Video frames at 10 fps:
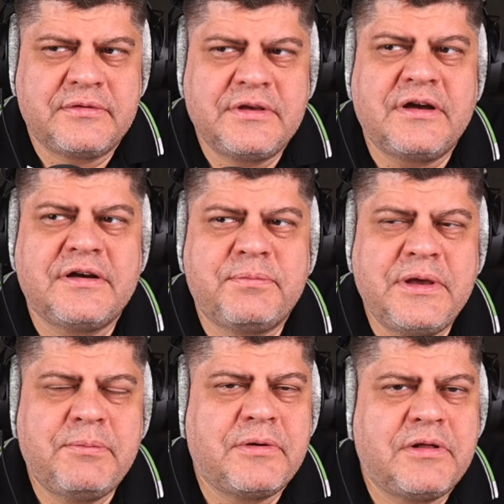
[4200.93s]
Young
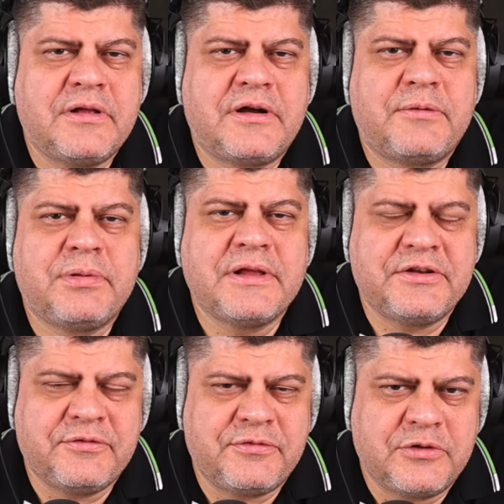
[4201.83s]
people are
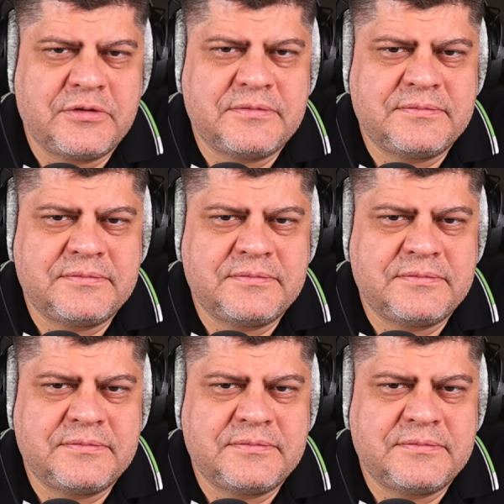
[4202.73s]
plentiful.